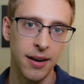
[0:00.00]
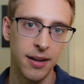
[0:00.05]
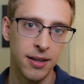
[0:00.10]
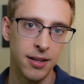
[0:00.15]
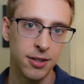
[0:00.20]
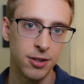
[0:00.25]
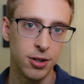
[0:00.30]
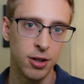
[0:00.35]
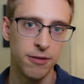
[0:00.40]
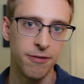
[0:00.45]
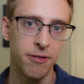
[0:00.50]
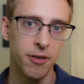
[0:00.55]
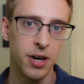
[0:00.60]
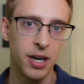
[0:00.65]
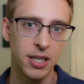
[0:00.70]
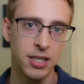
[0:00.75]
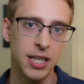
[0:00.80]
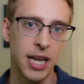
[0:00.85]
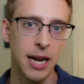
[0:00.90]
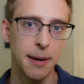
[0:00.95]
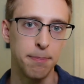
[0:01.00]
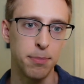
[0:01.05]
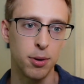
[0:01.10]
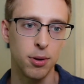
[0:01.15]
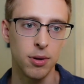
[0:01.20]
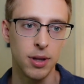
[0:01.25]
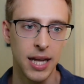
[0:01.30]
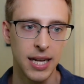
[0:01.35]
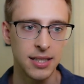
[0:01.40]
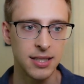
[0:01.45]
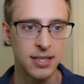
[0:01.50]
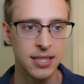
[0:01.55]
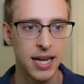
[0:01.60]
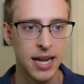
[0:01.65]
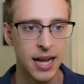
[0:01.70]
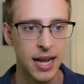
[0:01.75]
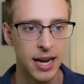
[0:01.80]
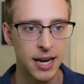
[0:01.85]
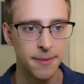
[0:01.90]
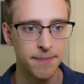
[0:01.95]
So for example, let's
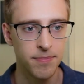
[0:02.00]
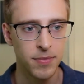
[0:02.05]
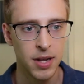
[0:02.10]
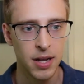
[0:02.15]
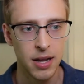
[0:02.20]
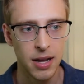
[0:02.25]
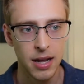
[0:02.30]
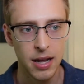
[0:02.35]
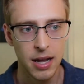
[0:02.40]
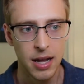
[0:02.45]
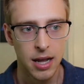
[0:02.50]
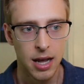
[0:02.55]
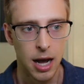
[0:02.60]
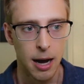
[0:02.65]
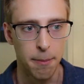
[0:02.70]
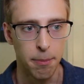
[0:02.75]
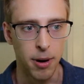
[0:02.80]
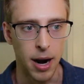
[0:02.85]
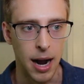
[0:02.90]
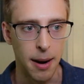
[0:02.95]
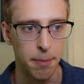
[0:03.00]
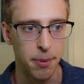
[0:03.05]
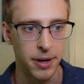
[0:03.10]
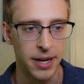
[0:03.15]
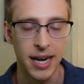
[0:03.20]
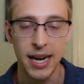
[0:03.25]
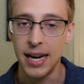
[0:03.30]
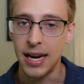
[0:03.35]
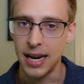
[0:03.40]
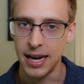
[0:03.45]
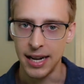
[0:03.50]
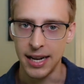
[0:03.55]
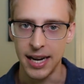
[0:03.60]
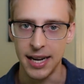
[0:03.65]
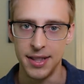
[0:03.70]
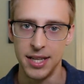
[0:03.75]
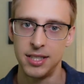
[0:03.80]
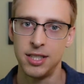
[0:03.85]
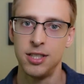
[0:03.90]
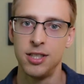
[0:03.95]
say a property, and again,
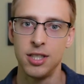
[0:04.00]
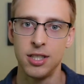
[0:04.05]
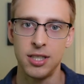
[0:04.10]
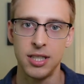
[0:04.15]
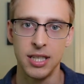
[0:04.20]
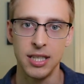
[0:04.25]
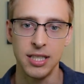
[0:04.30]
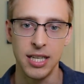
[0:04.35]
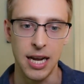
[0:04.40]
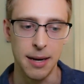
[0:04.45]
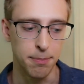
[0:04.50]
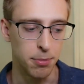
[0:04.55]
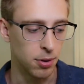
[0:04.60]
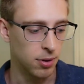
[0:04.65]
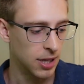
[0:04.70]
this is just an example.